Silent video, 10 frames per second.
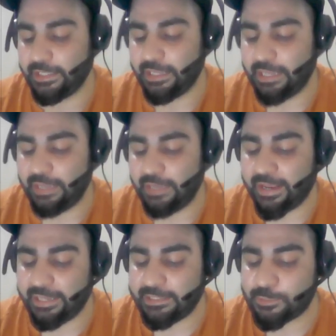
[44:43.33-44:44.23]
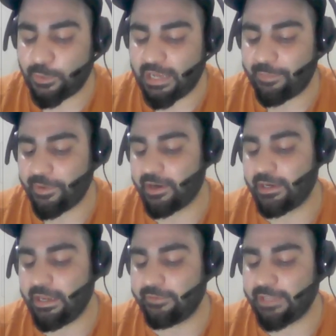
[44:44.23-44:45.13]
If again this 1 appeared,
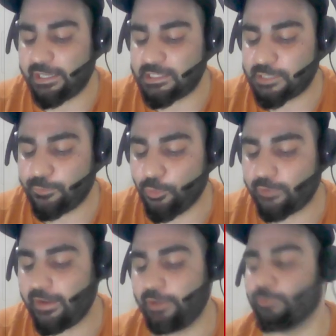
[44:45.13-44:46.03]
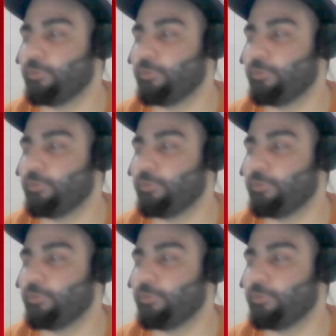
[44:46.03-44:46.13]
if there is this 4 value,